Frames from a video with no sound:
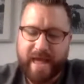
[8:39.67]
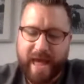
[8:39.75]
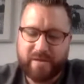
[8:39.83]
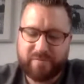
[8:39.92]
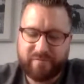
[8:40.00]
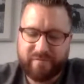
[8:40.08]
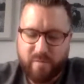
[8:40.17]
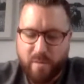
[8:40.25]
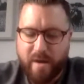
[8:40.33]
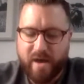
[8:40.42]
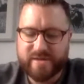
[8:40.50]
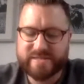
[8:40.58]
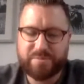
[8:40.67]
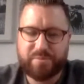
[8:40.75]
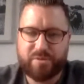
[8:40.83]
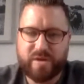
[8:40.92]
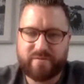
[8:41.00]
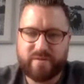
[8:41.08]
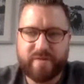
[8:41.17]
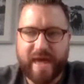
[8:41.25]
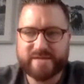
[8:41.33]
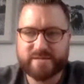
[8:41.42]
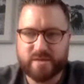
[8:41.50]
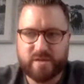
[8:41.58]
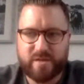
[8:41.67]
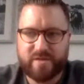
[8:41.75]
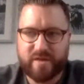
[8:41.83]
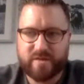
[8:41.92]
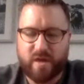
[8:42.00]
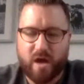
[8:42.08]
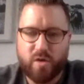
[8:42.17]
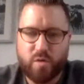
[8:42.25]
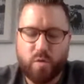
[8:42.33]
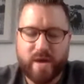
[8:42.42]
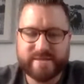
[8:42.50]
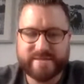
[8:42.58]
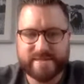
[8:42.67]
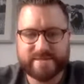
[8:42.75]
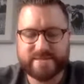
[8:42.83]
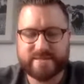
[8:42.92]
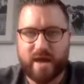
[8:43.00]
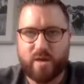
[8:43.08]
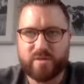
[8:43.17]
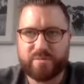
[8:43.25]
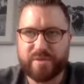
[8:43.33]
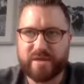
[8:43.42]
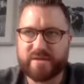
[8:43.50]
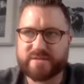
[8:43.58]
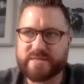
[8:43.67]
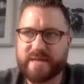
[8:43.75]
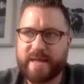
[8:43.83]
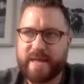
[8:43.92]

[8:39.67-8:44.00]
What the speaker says: And from a marketing point of view, that's kind of the thing that I always tend to start with, because